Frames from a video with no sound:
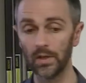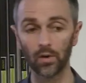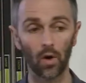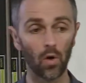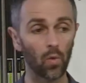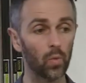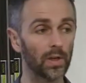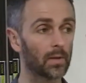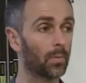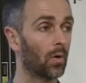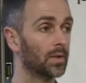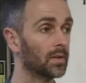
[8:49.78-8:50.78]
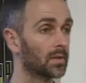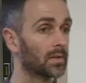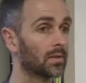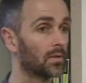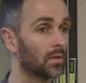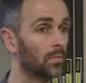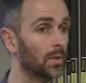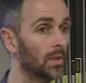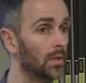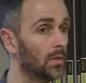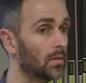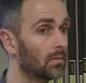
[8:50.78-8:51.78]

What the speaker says: all weak points to be